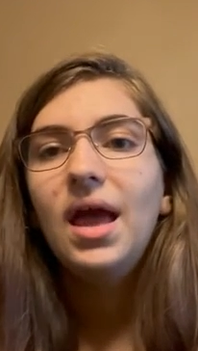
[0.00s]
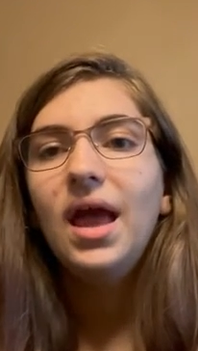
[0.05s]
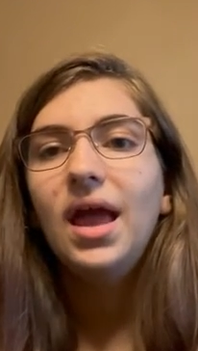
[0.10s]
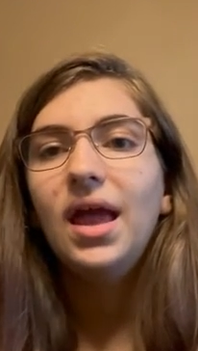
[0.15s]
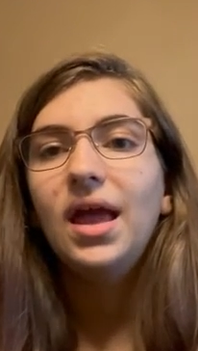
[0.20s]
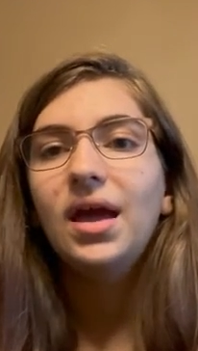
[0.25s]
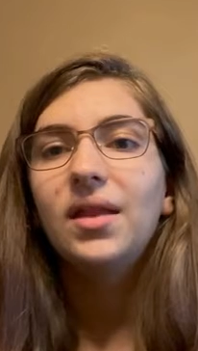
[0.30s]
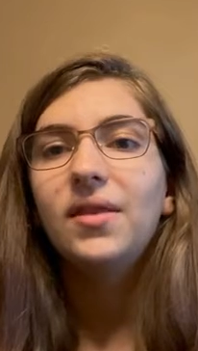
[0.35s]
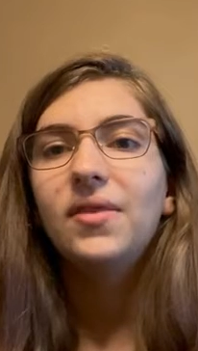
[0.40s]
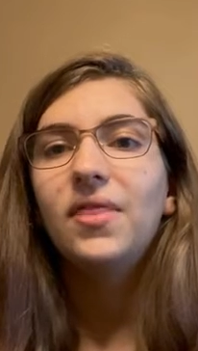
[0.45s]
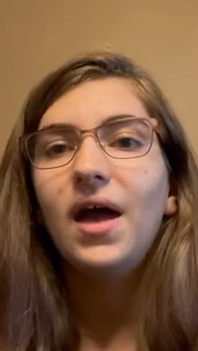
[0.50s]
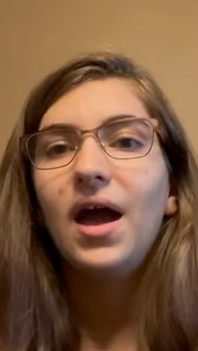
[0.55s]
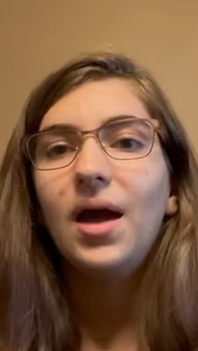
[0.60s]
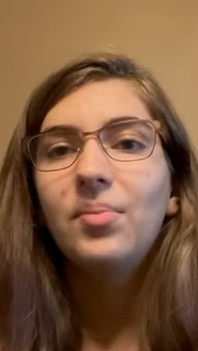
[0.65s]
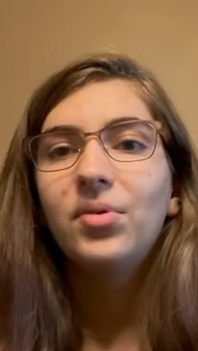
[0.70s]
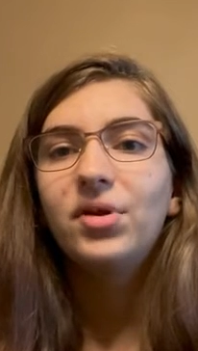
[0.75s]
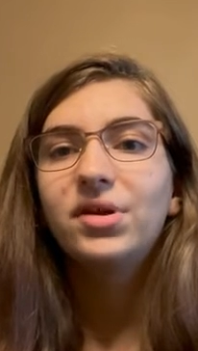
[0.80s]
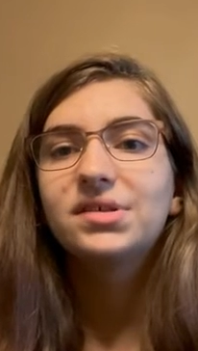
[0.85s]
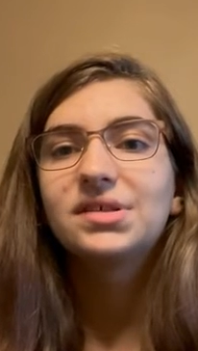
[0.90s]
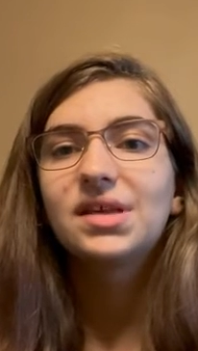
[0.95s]
And that
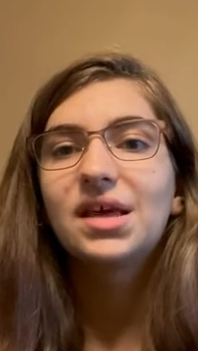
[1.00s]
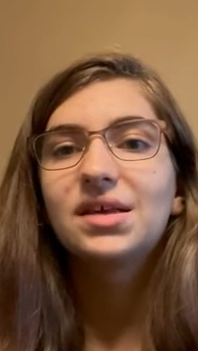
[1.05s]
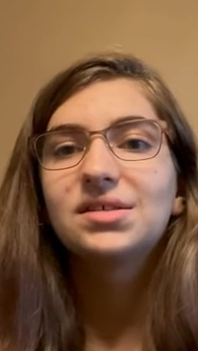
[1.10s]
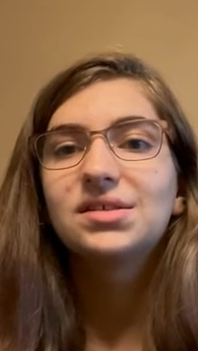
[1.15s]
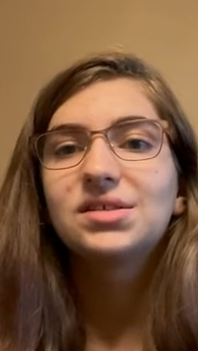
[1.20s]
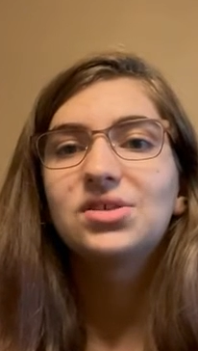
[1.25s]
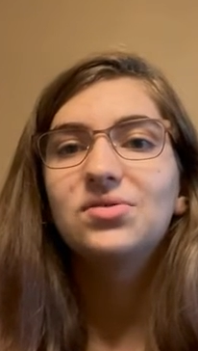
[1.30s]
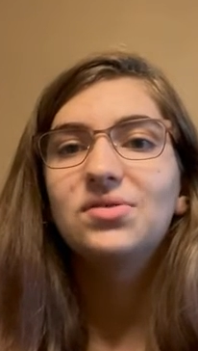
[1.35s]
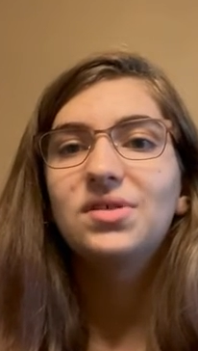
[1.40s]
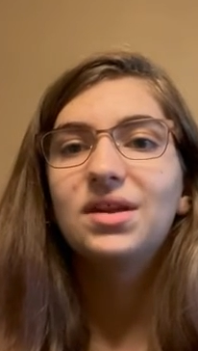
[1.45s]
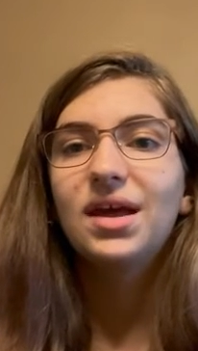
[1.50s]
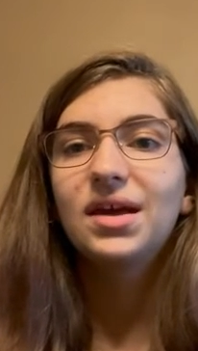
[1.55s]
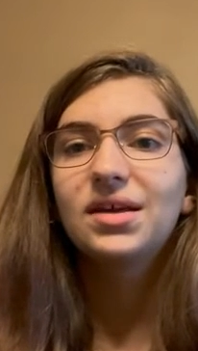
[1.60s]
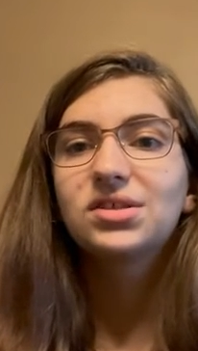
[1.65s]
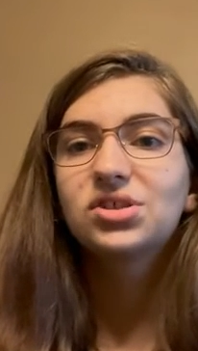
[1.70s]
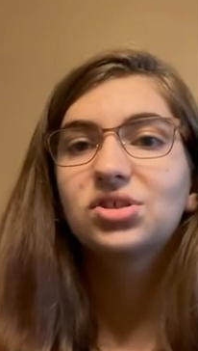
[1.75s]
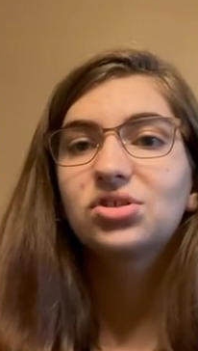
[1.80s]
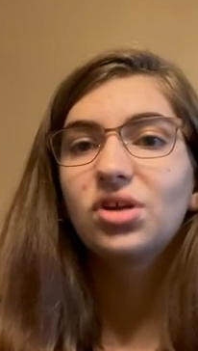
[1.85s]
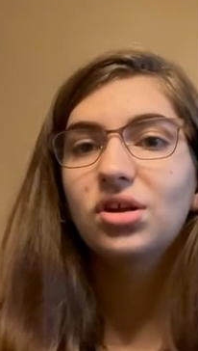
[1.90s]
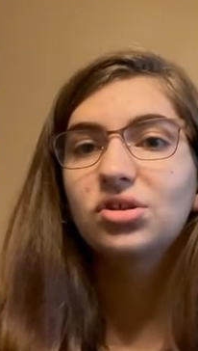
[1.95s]
brings us to the next
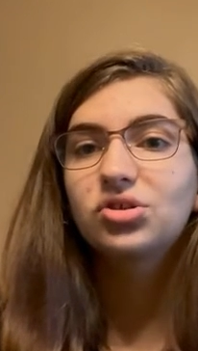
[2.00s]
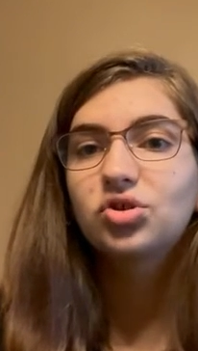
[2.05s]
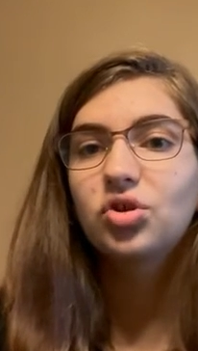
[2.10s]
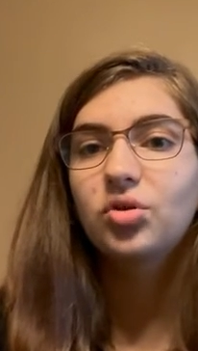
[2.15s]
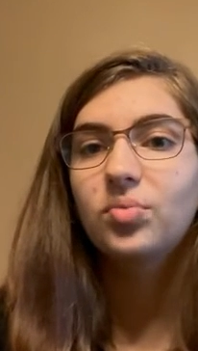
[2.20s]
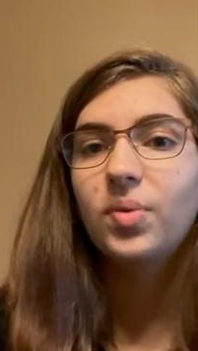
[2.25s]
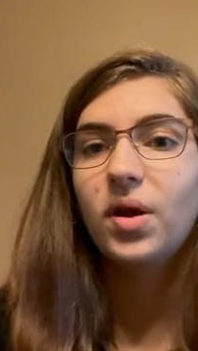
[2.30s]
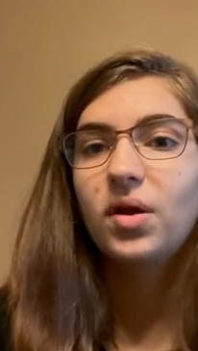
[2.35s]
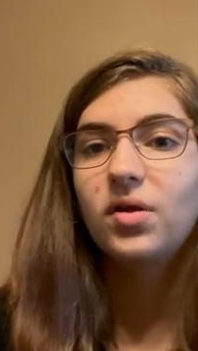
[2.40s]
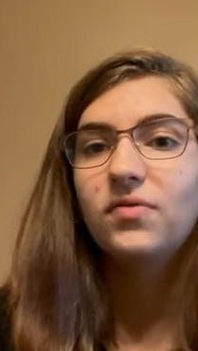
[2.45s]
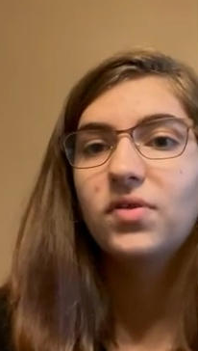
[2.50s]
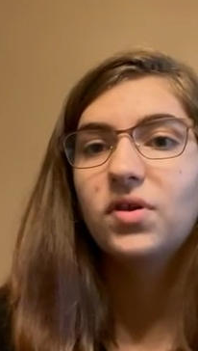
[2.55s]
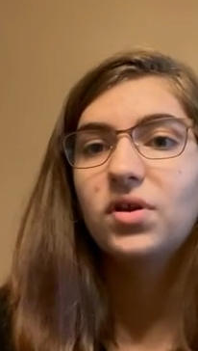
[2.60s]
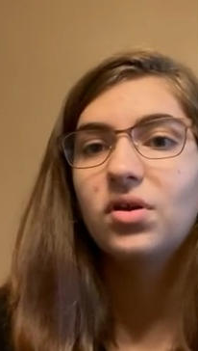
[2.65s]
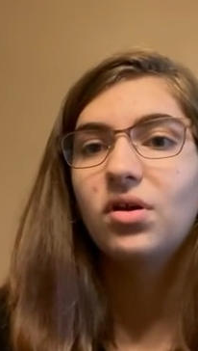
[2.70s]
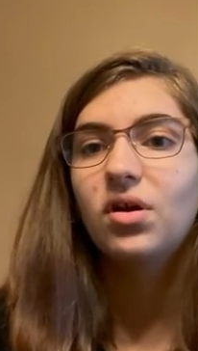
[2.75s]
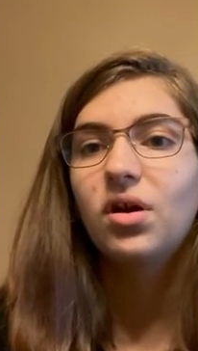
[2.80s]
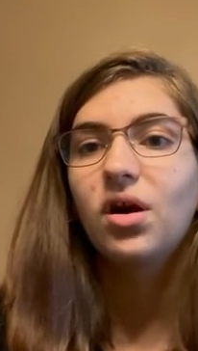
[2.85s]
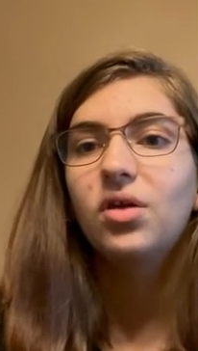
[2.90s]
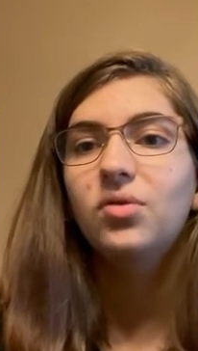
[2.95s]
structural part of the
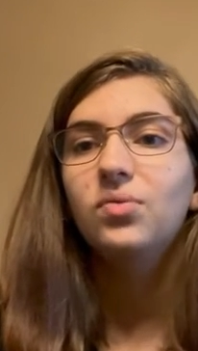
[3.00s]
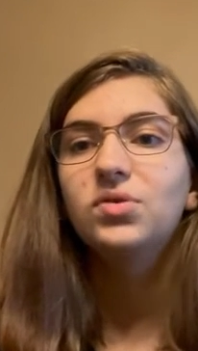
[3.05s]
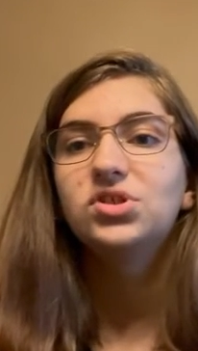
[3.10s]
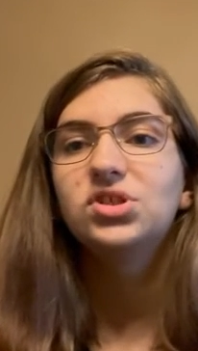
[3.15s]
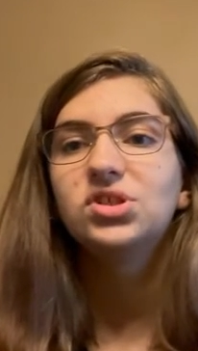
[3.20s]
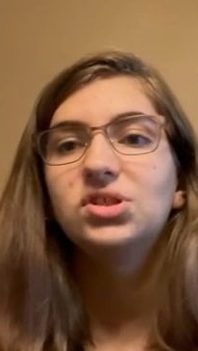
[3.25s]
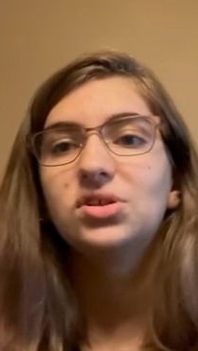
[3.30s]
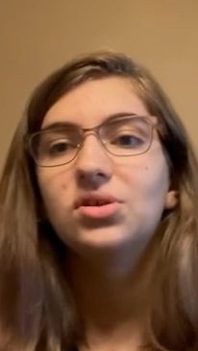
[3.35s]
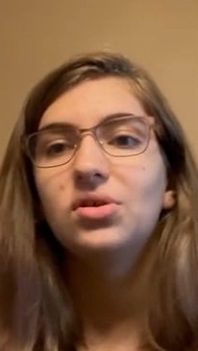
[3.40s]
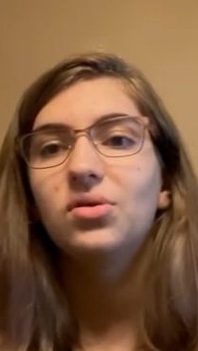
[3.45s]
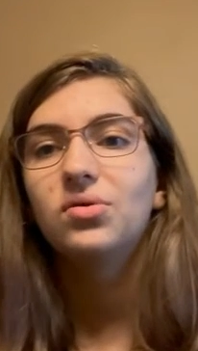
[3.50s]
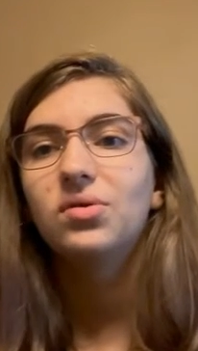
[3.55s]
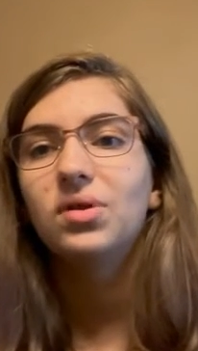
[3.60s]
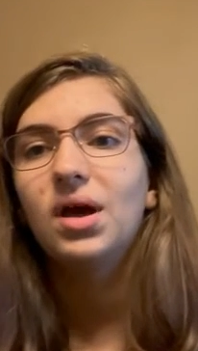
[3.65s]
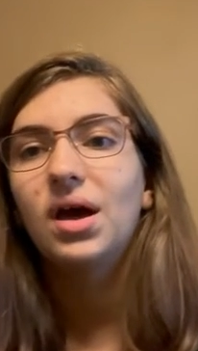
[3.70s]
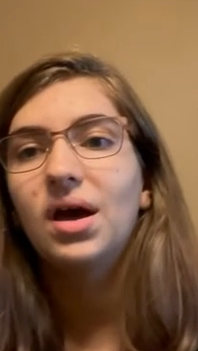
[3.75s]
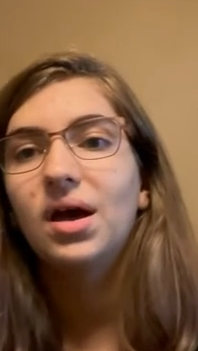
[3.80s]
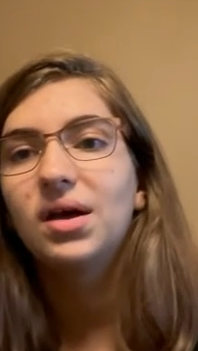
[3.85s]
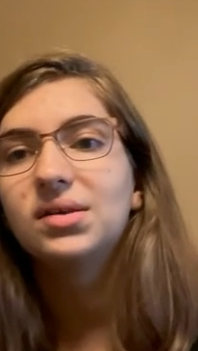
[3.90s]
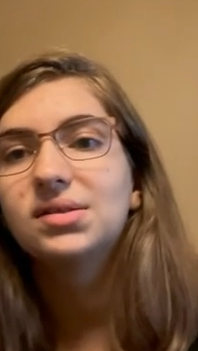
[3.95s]
neuron, which is known
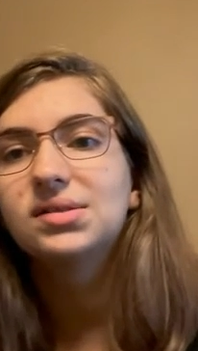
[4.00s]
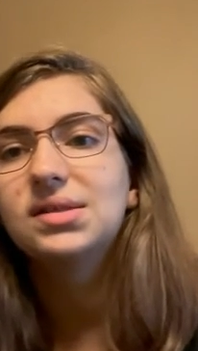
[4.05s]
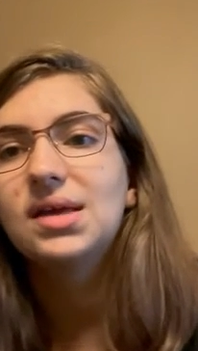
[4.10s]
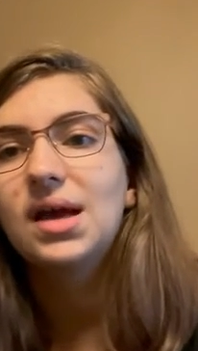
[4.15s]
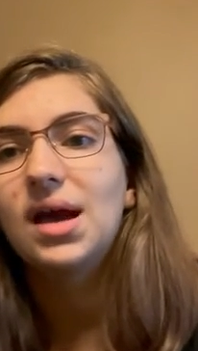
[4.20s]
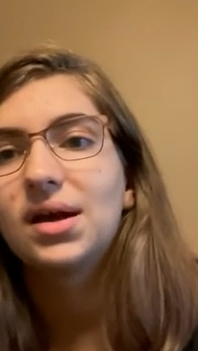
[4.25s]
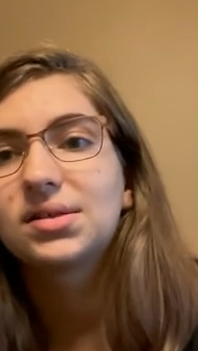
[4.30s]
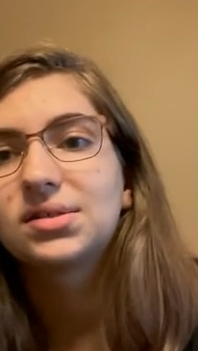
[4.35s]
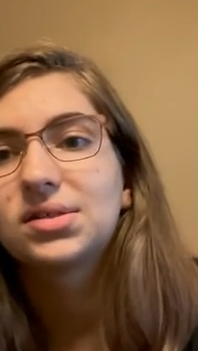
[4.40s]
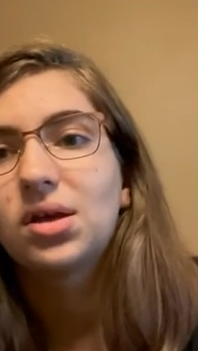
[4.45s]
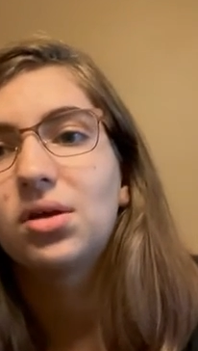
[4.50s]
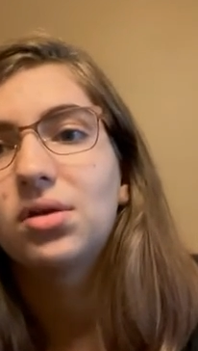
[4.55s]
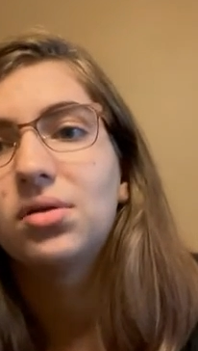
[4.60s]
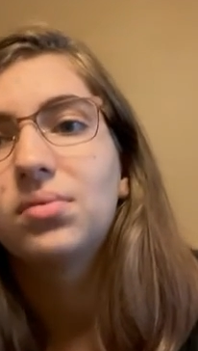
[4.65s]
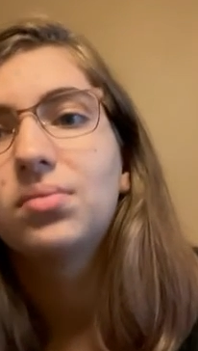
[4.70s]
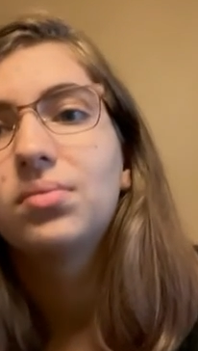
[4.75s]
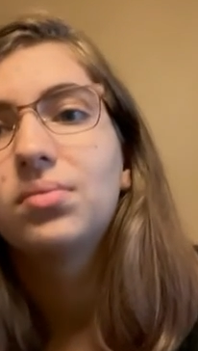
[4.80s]
as the axon.